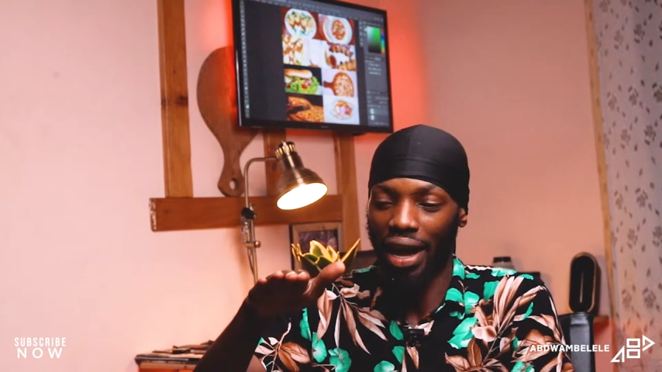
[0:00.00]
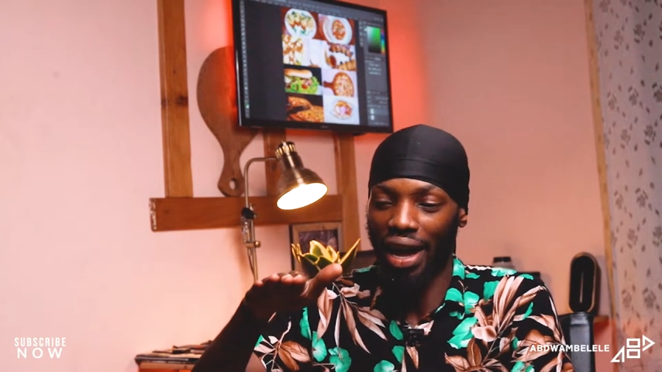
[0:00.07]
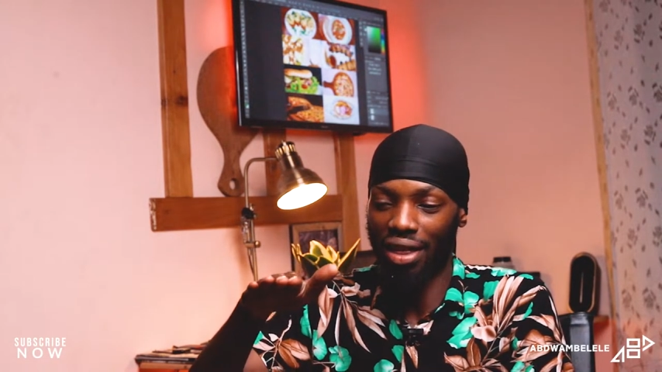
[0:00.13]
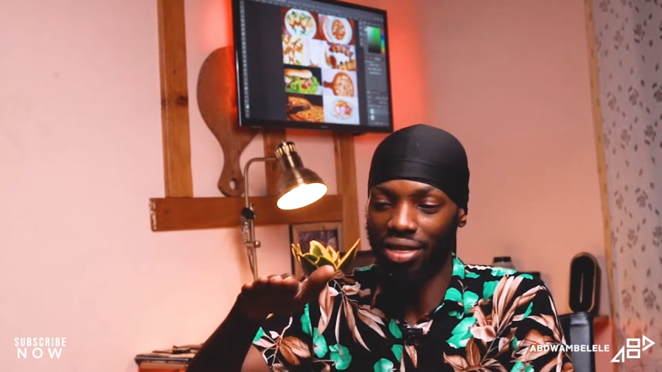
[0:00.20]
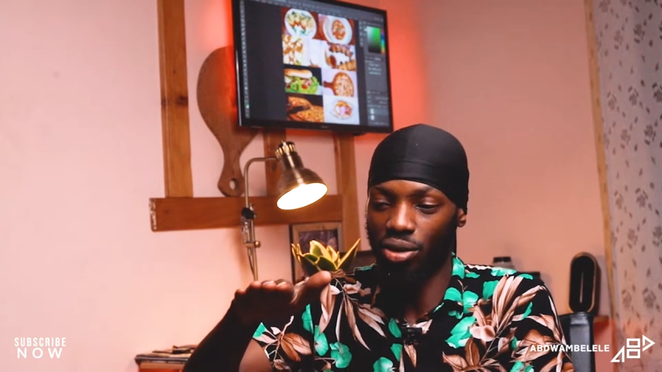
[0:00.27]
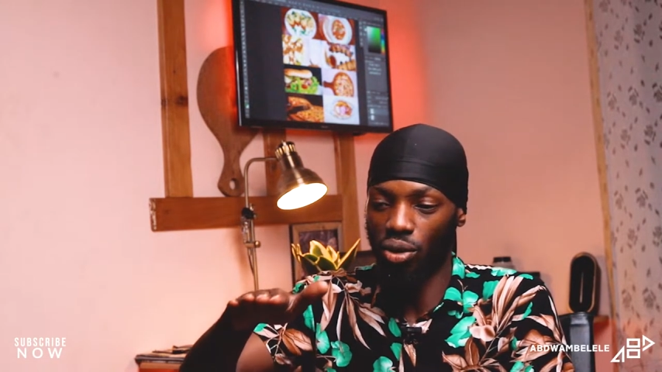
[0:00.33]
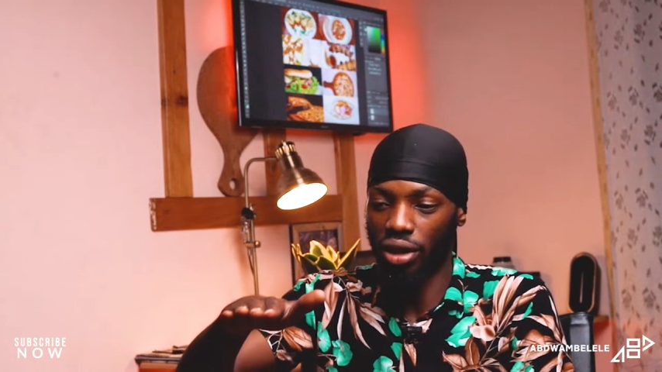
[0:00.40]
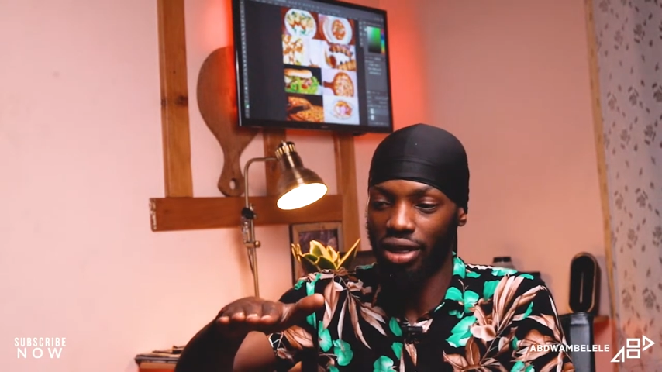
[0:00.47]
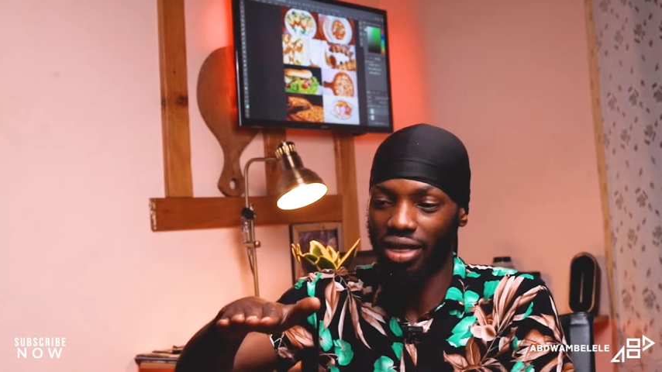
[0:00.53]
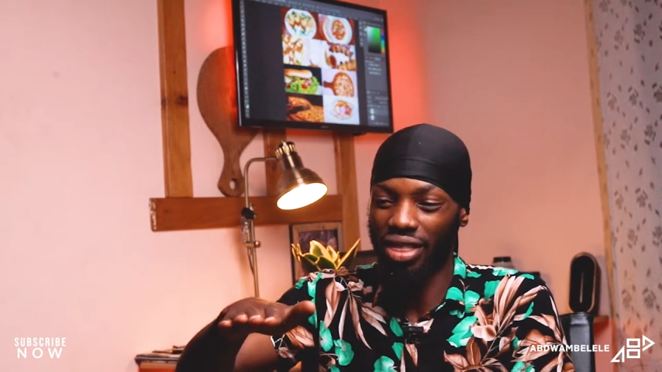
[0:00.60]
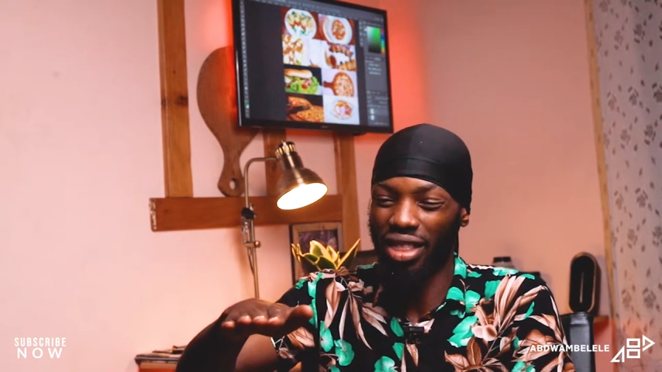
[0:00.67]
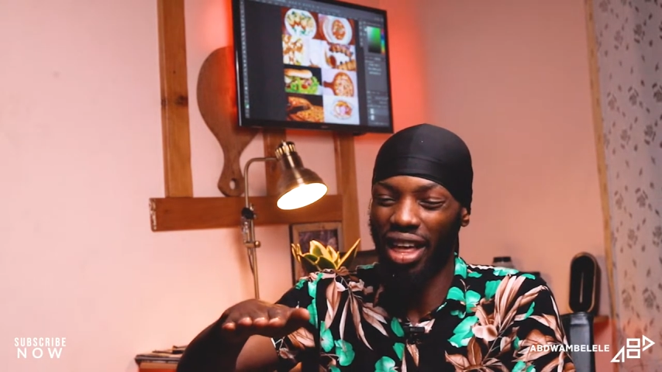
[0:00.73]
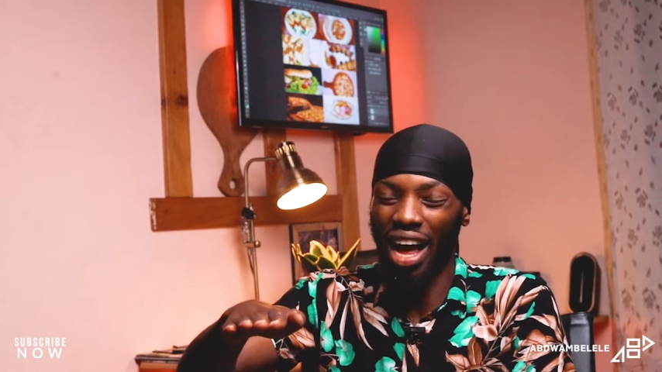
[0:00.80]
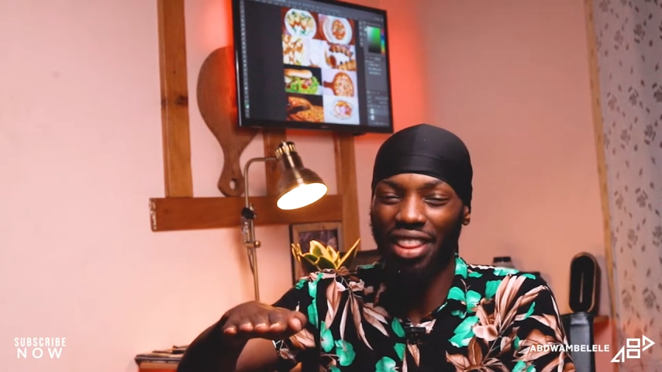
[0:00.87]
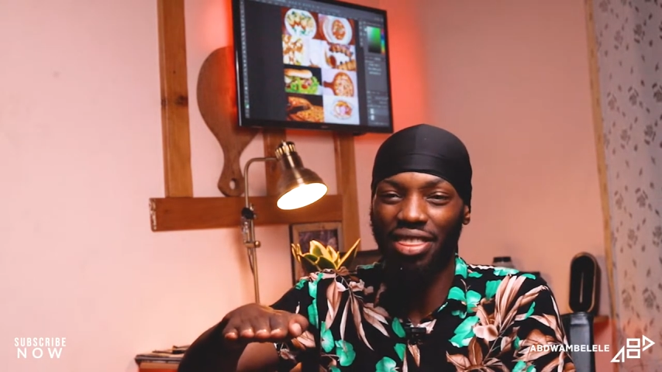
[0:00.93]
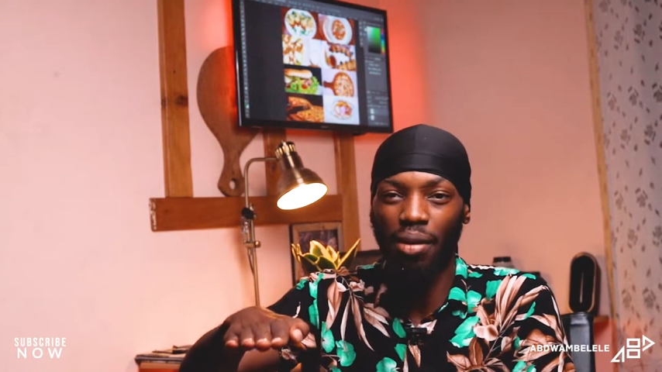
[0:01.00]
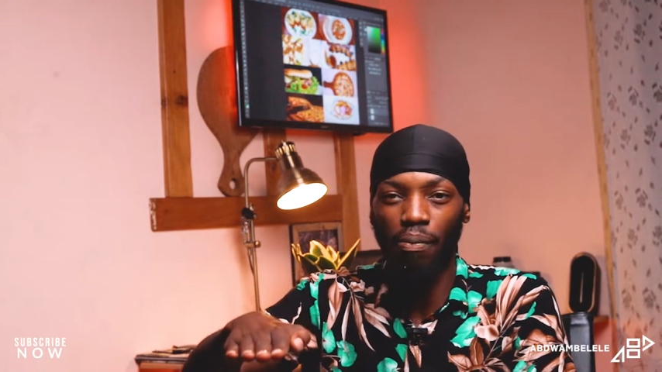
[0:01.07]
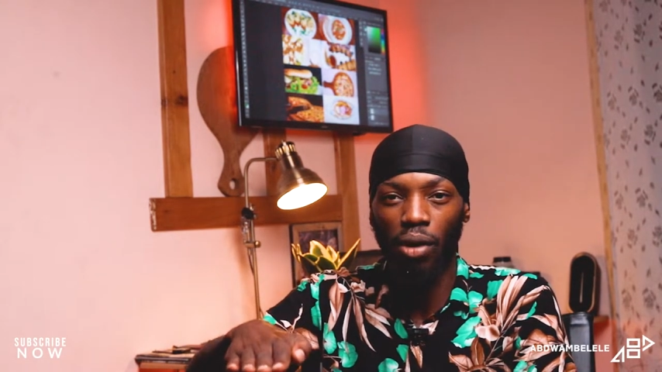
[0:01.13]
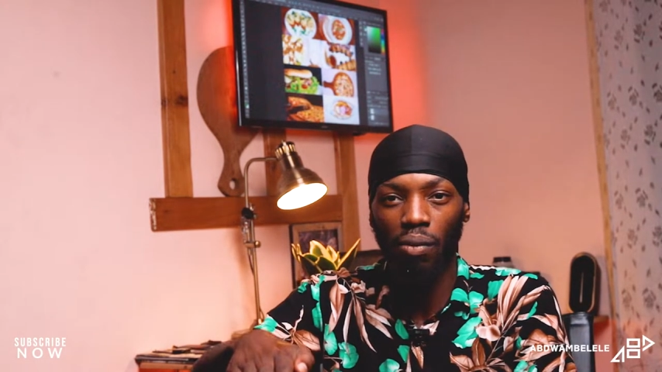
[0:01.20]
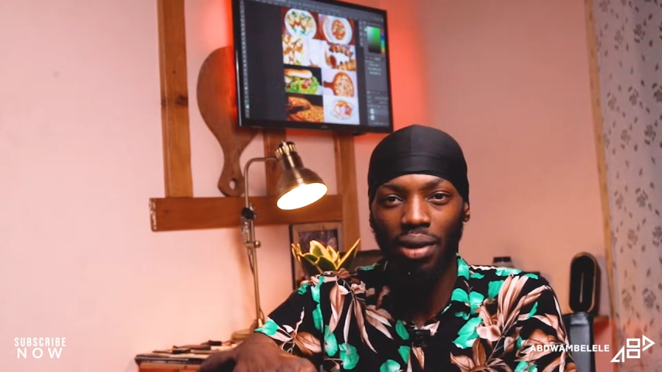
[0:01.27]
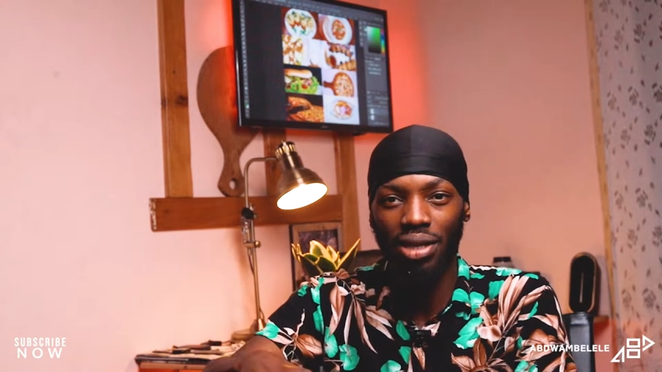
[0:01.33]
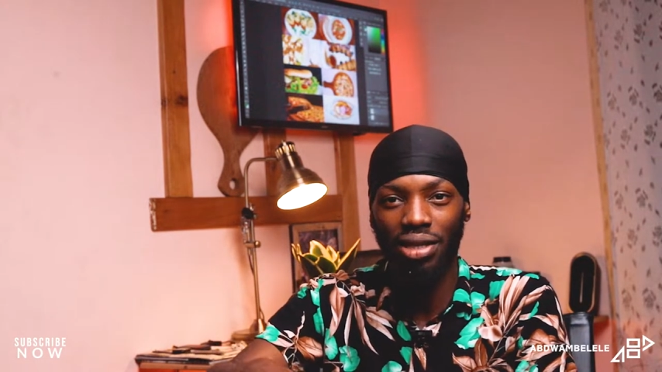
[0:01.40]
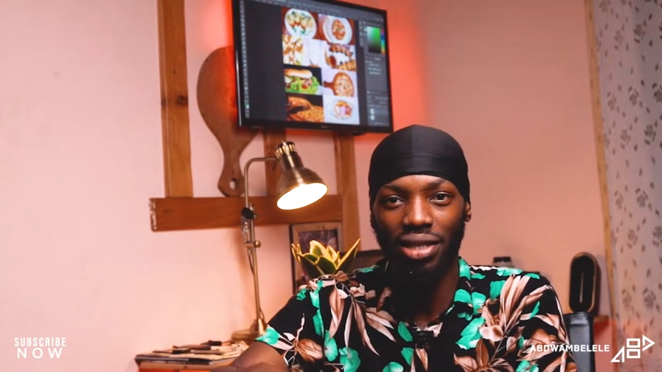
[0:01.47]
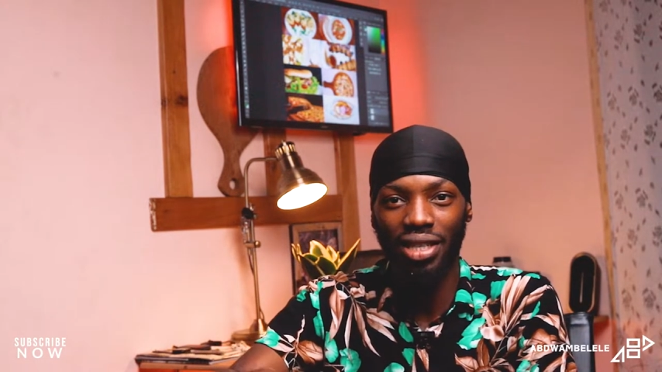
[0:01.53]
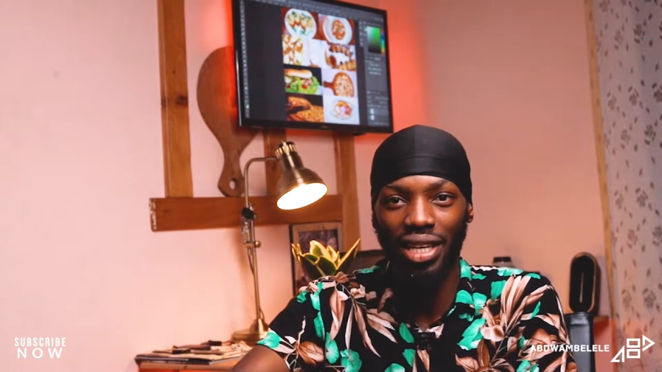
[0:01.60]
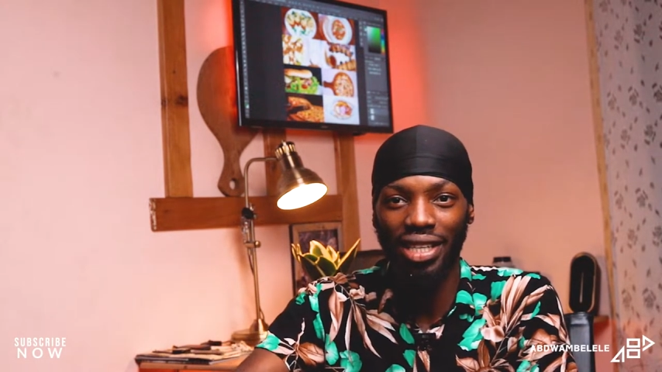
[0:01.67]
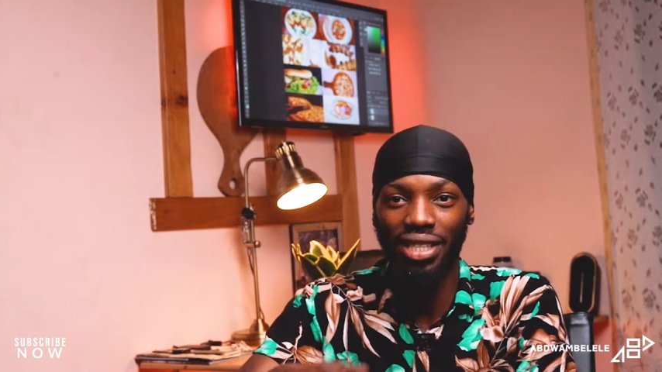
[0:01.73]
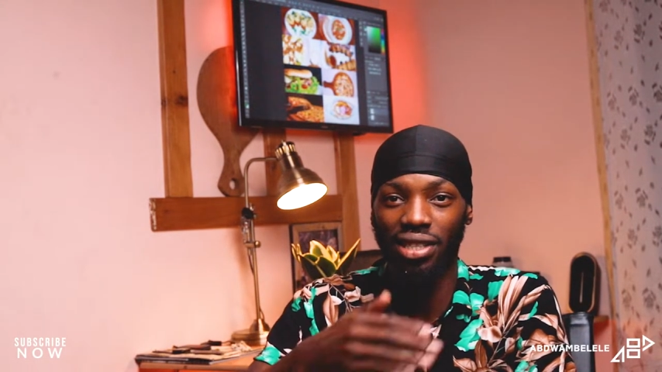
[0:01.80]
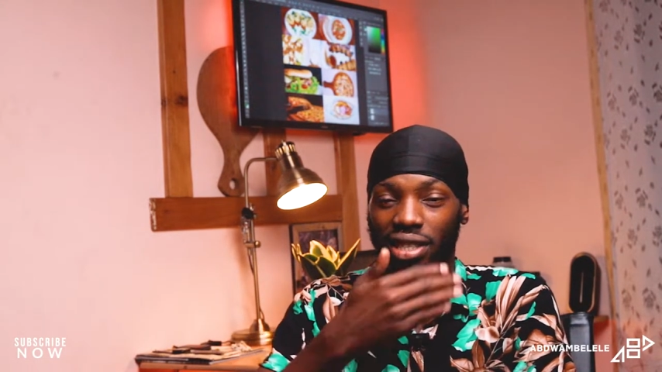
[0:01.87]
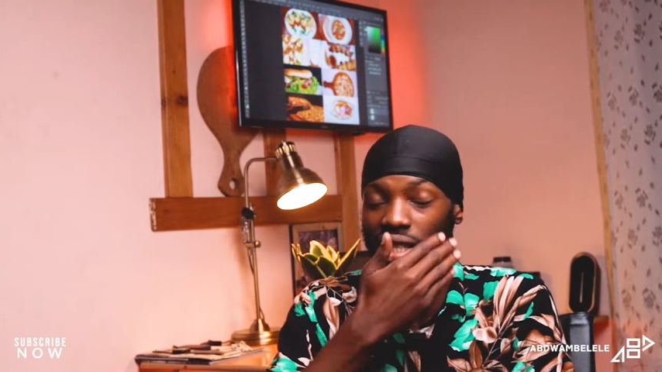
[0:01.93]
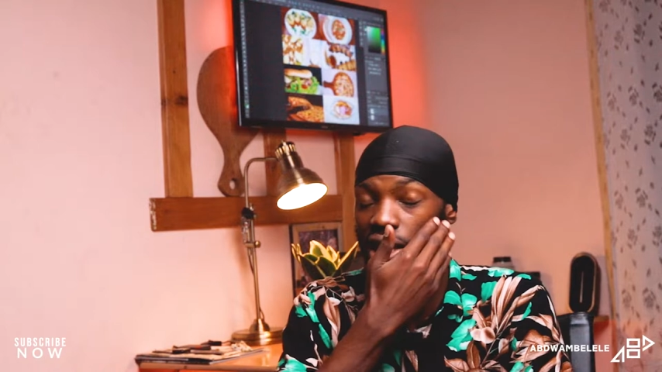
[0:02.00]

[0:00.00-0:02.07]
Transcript: and at the moment it hitting the